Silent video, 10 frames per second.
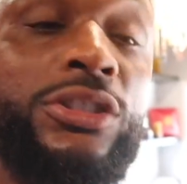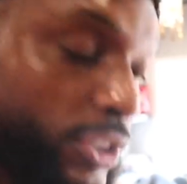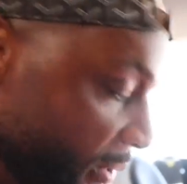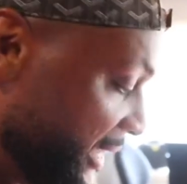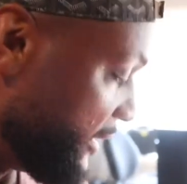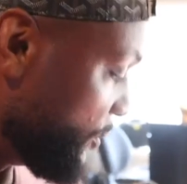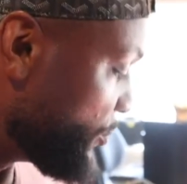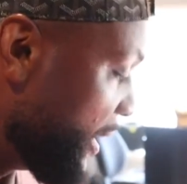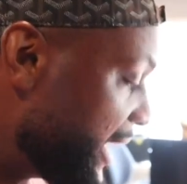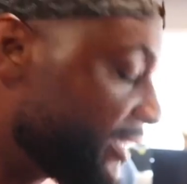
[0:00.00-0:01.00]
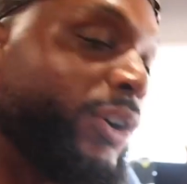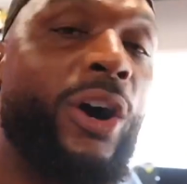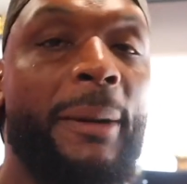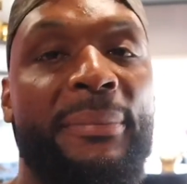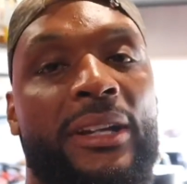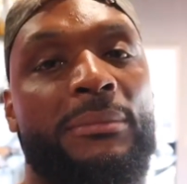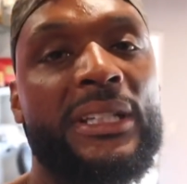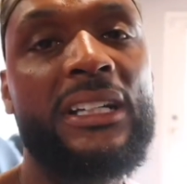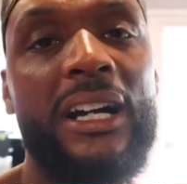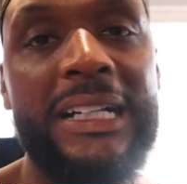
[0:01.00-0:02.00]
So we did the red carpet
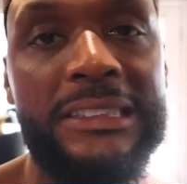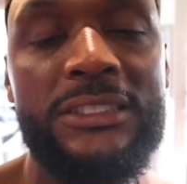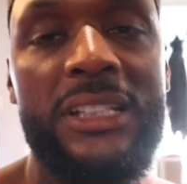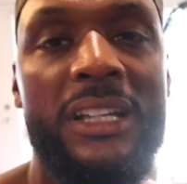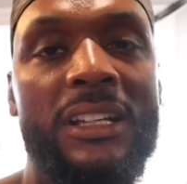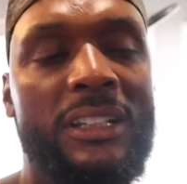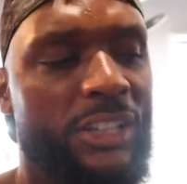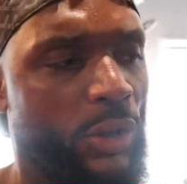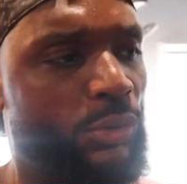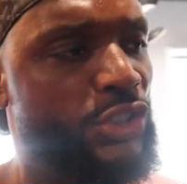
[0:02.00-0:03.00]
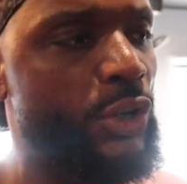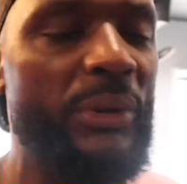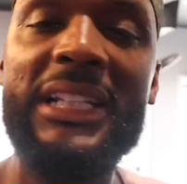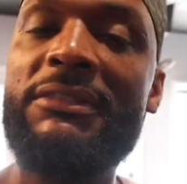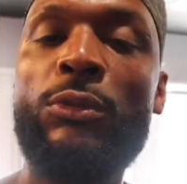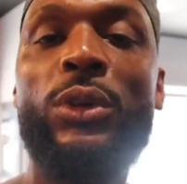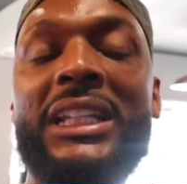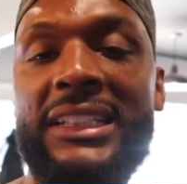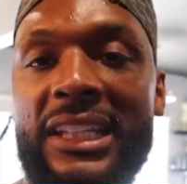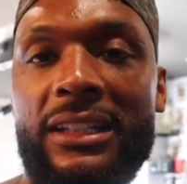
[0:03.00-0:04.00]
because you know, we live in
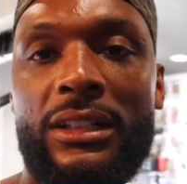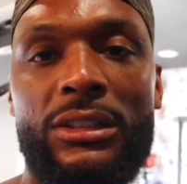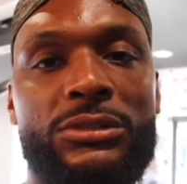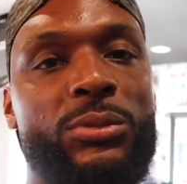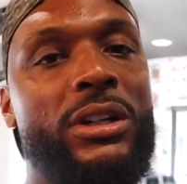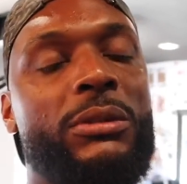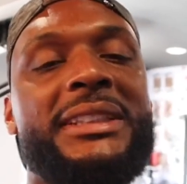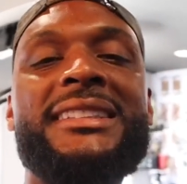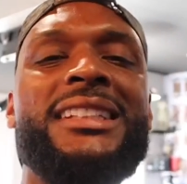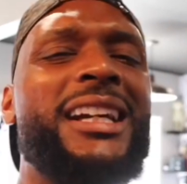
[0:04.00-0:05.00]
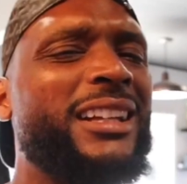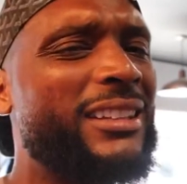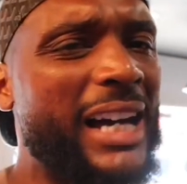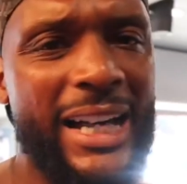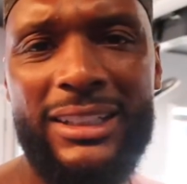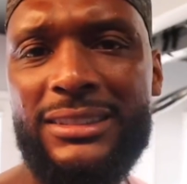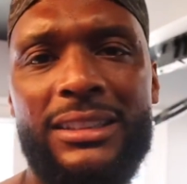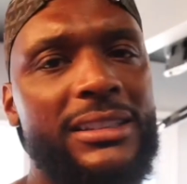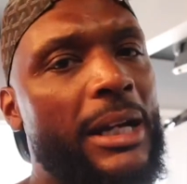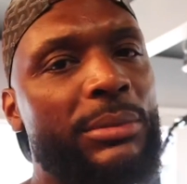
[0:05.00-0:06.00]
Woodland Hills where we see like a lot of
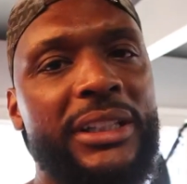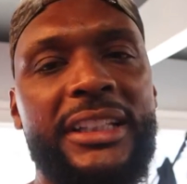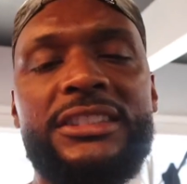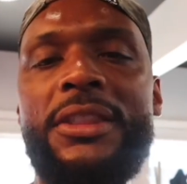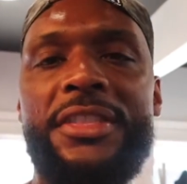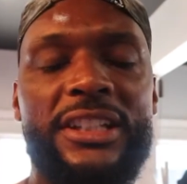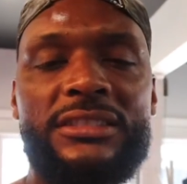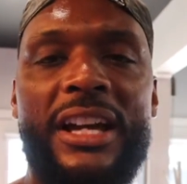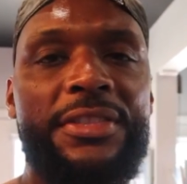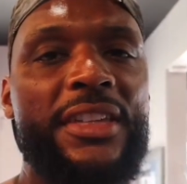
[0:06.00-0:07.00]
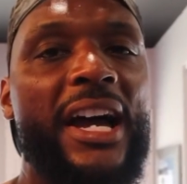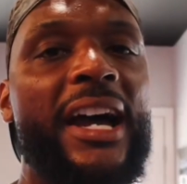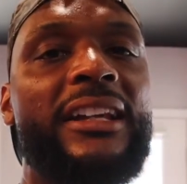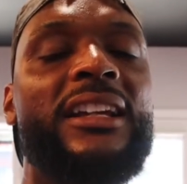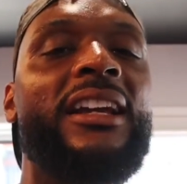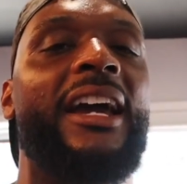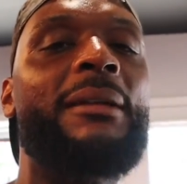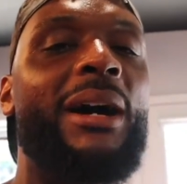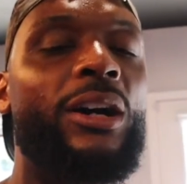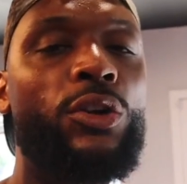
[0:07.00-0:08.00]
celebrities and things like that.
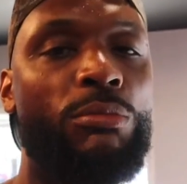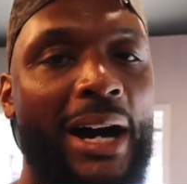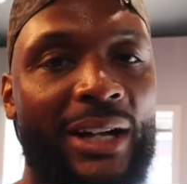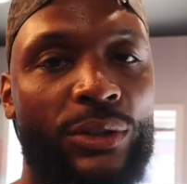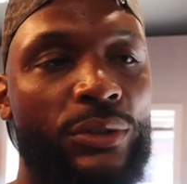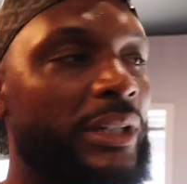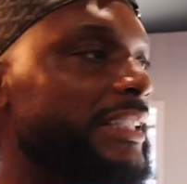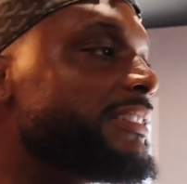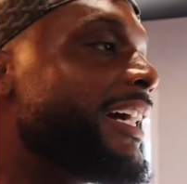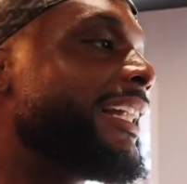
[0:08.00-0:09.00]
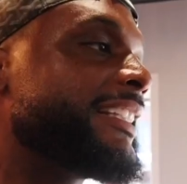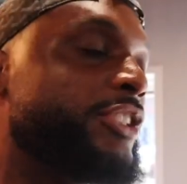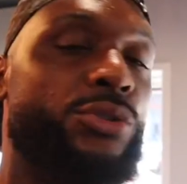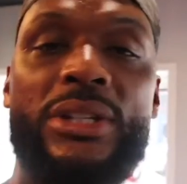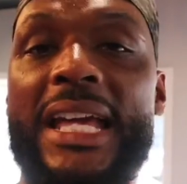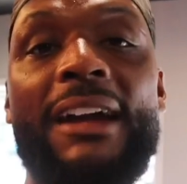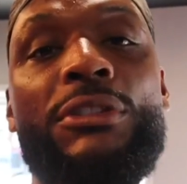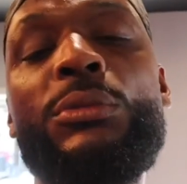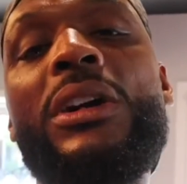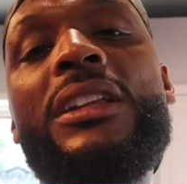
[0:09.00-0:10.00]
And my whole motto is I like to treat
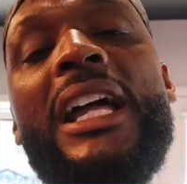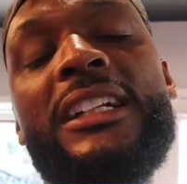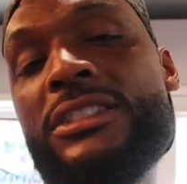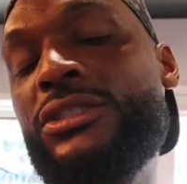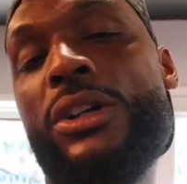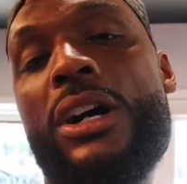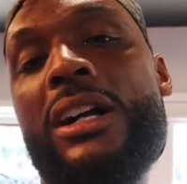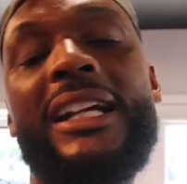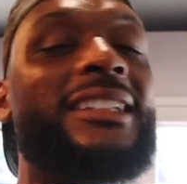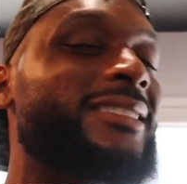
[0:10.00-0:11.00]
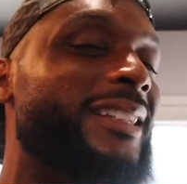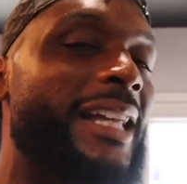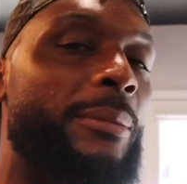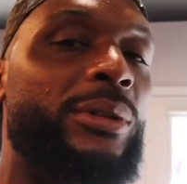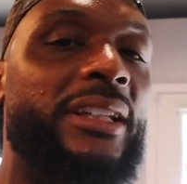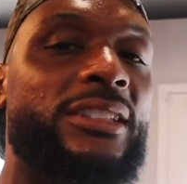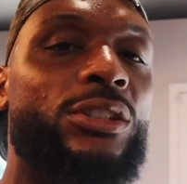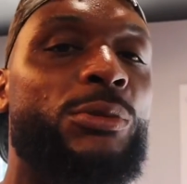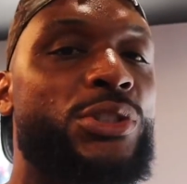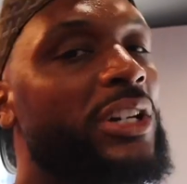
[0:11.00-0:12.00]
everyone like a star, like a celebrity.
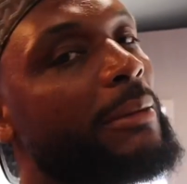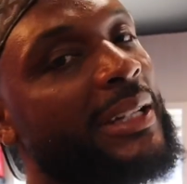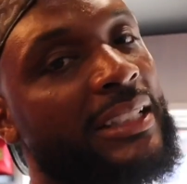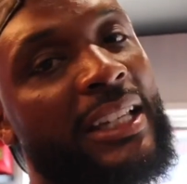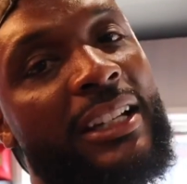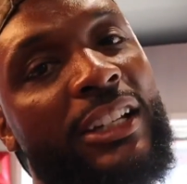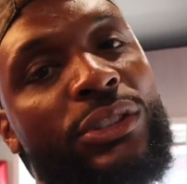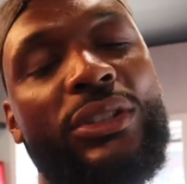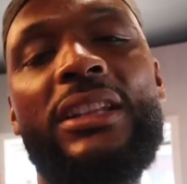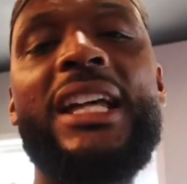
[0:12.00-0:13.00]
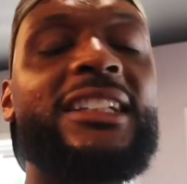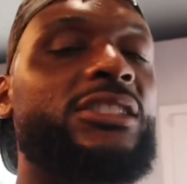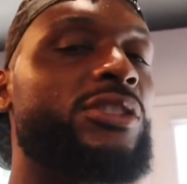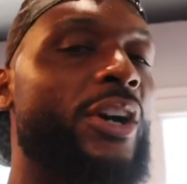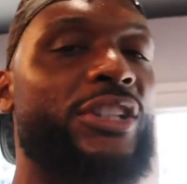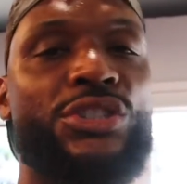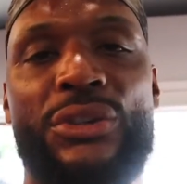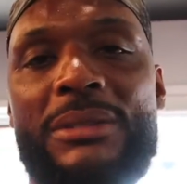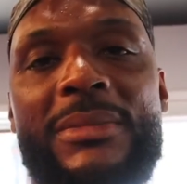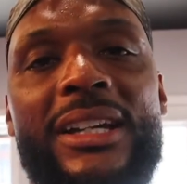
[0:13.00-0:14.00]
So when you come in here, you get that star
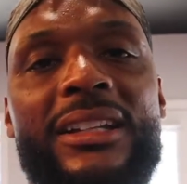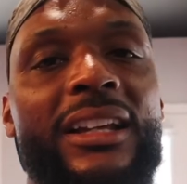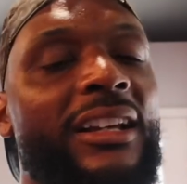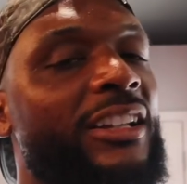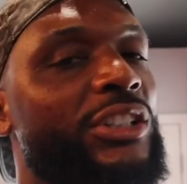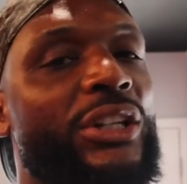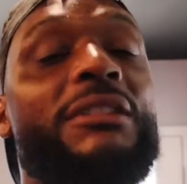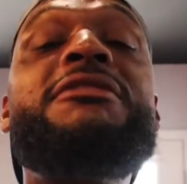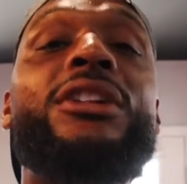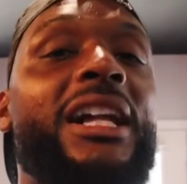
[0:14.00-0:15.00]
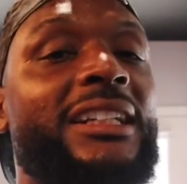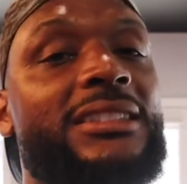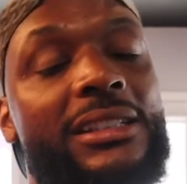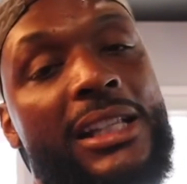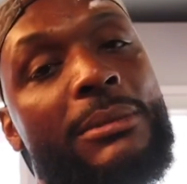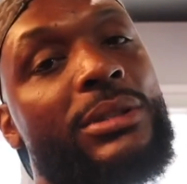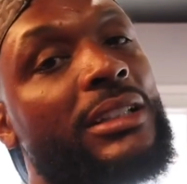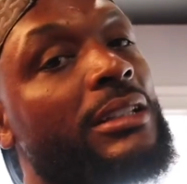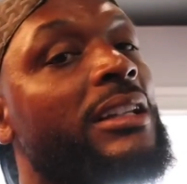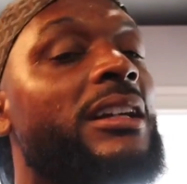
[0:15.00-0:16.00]
treatment. You're gonna feel like a
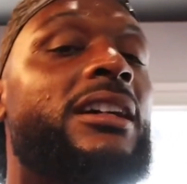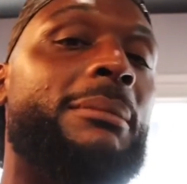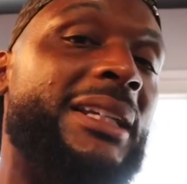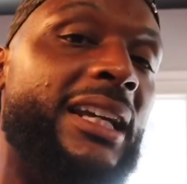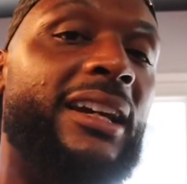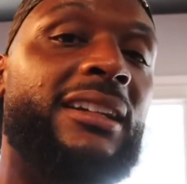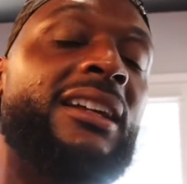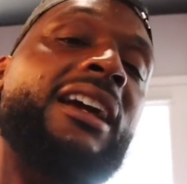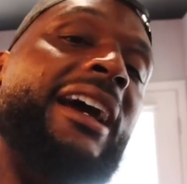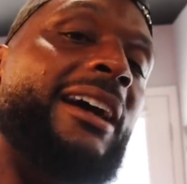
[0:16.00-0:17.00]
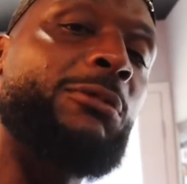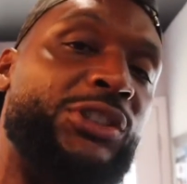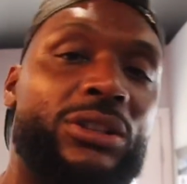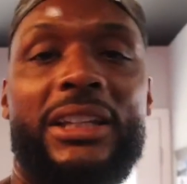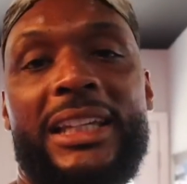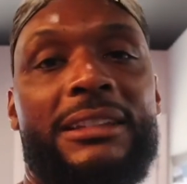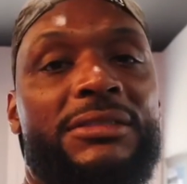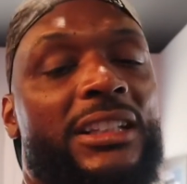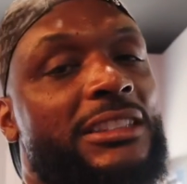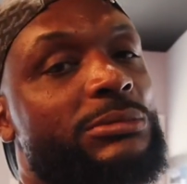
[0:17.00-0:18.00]
celebrity coming in and when you
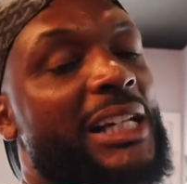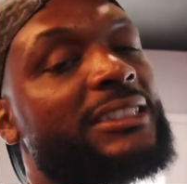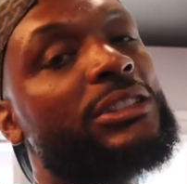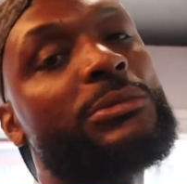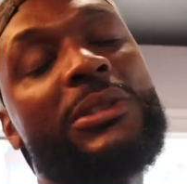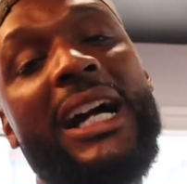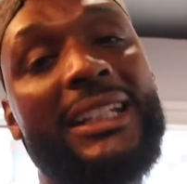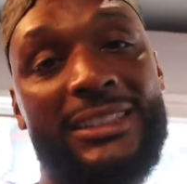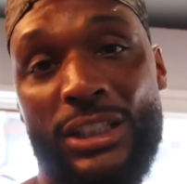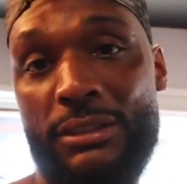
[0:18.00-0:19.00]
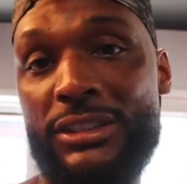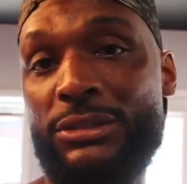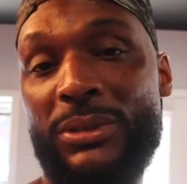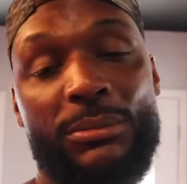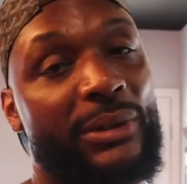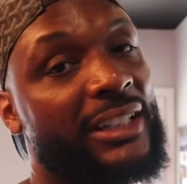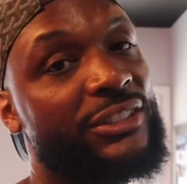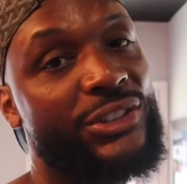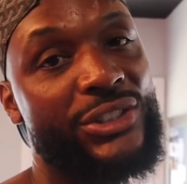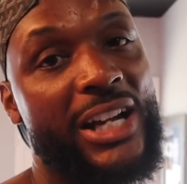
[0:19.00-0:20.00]
leave, because that's just what kind of service we bring
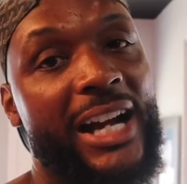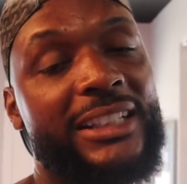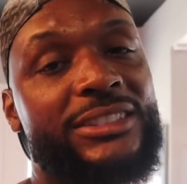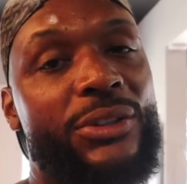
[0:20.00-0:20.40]
to you guys.